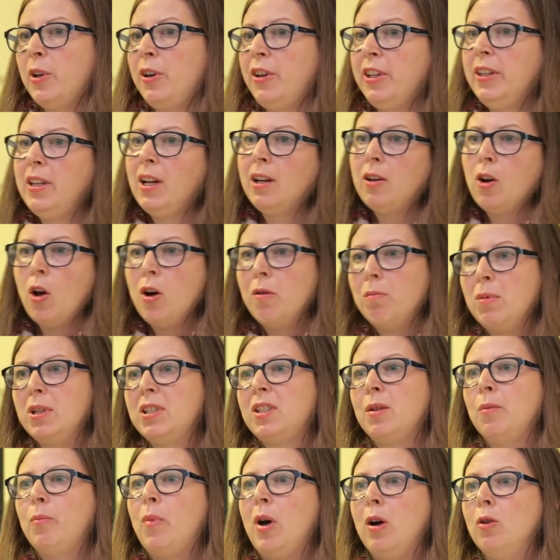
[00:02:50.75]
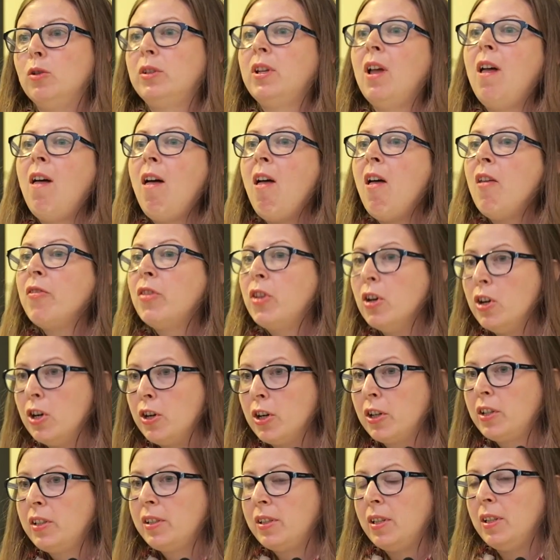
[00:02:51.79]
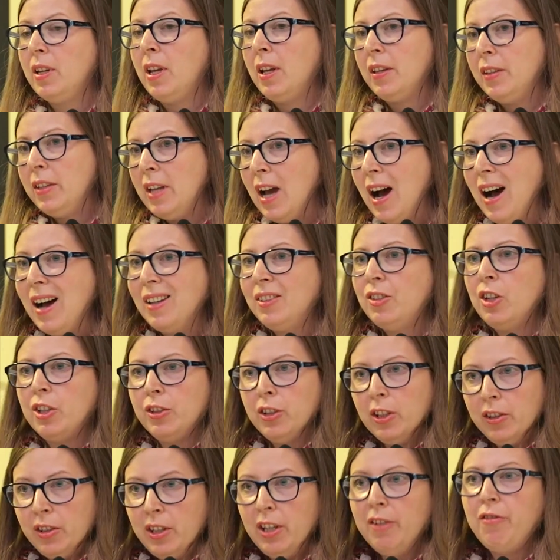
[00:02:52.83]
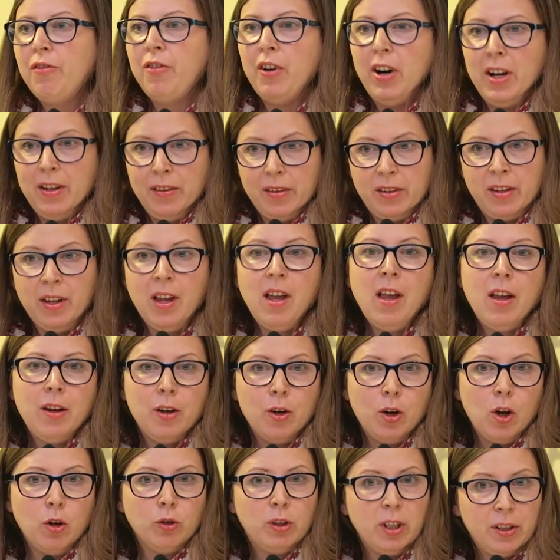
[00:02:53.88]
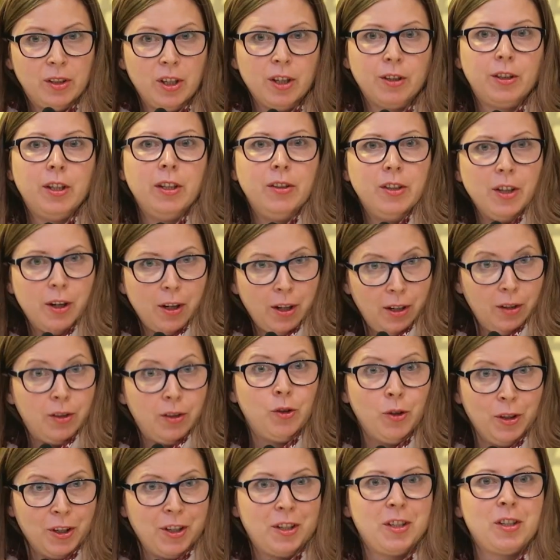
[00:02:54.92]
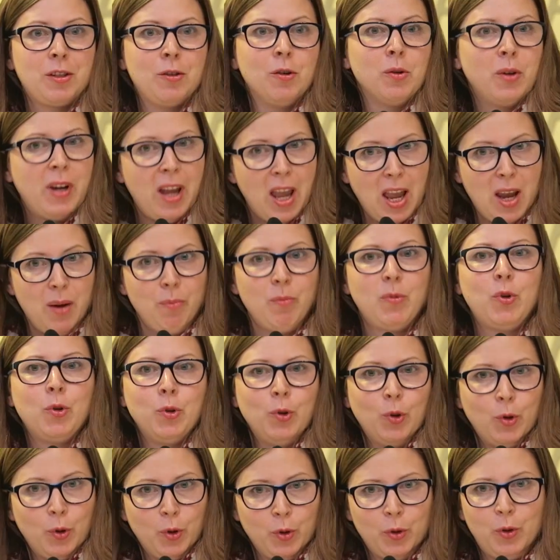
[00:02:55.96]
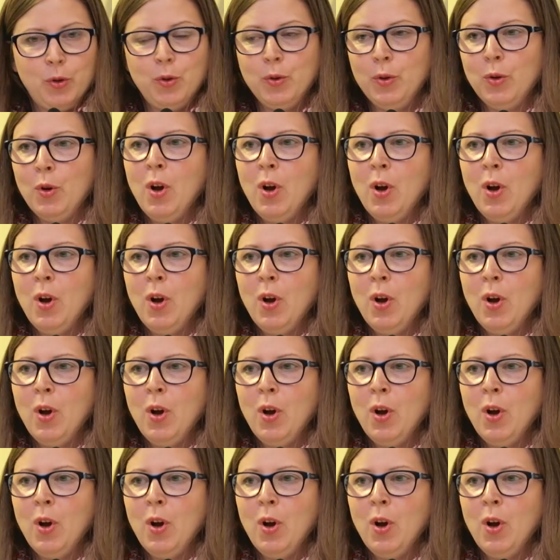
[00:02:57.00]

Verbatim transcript: We're reading novels about Turks, the other, the different, you know, the dirty Turks who came to